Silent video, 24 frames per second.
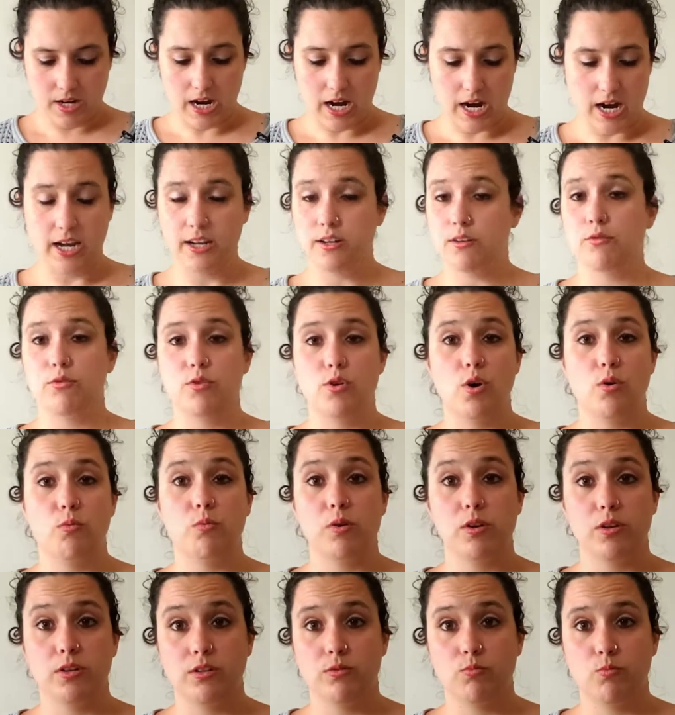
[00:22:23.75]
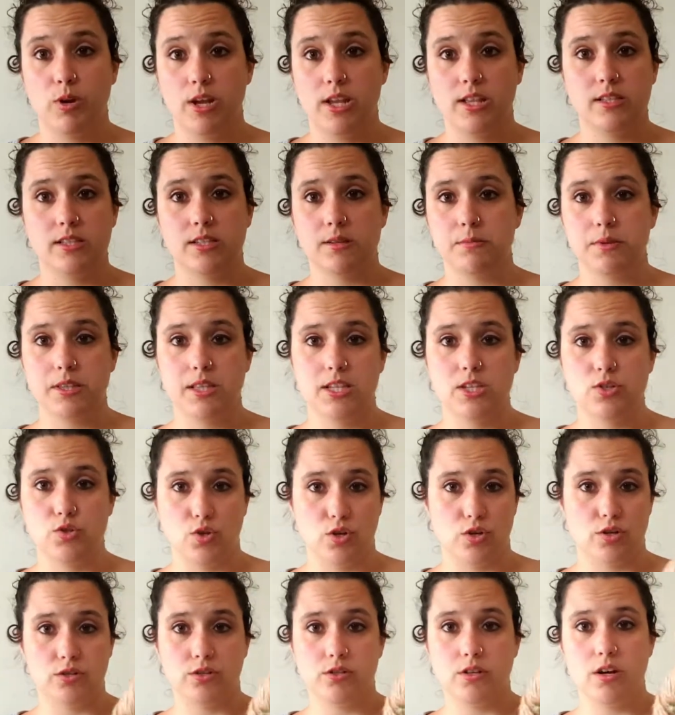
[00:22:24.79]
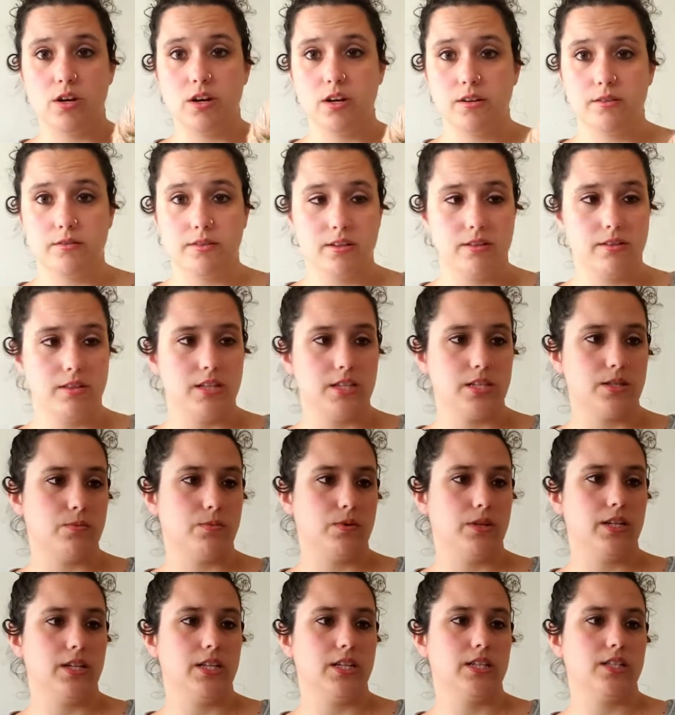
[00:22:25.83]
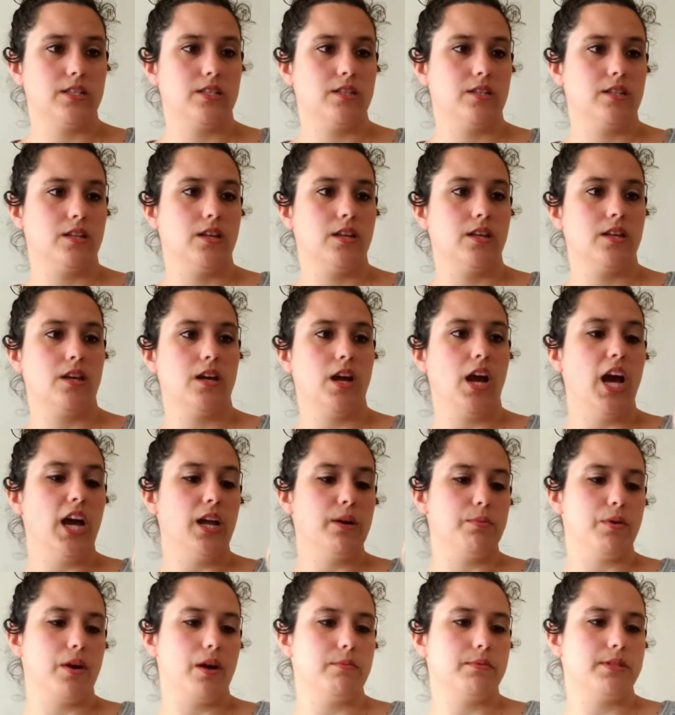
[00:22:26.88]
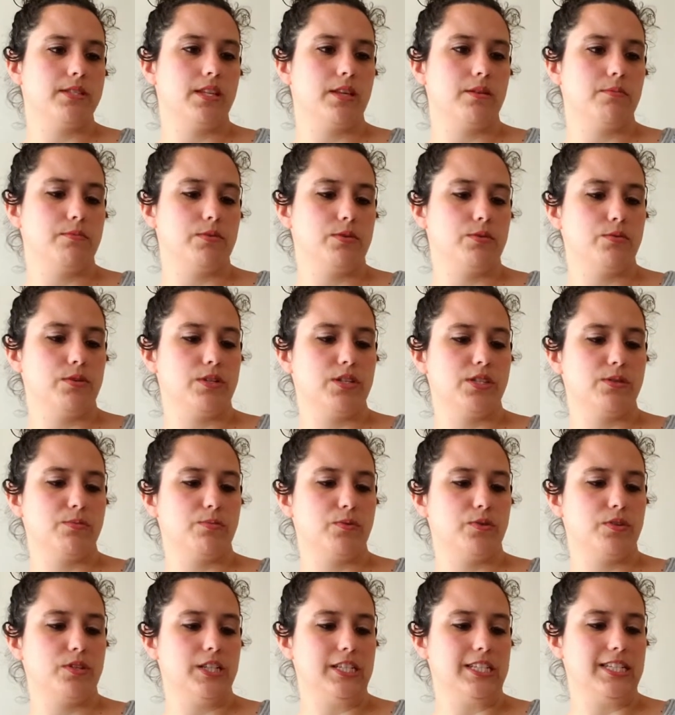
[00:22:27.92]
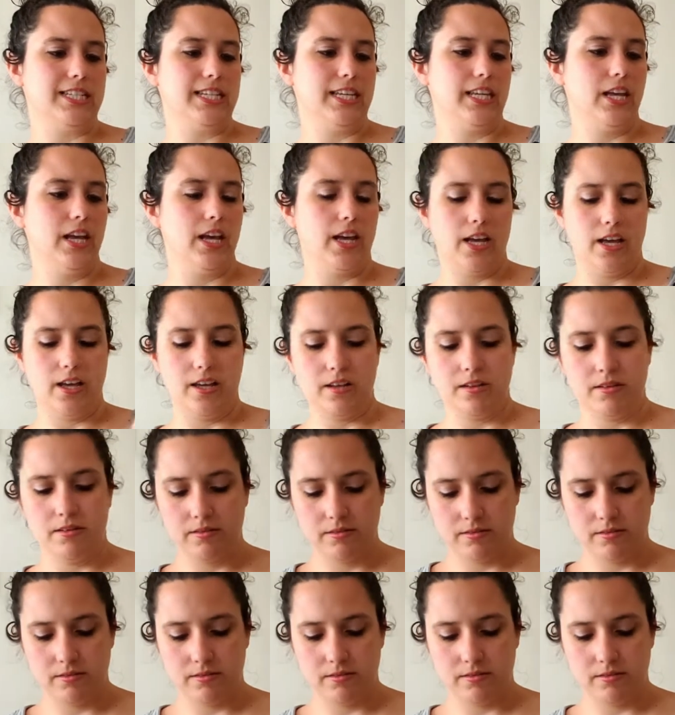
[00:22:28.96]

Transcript: I don't know what weight some of these yarns are. This one is, I'd probably say between a sport and a DK.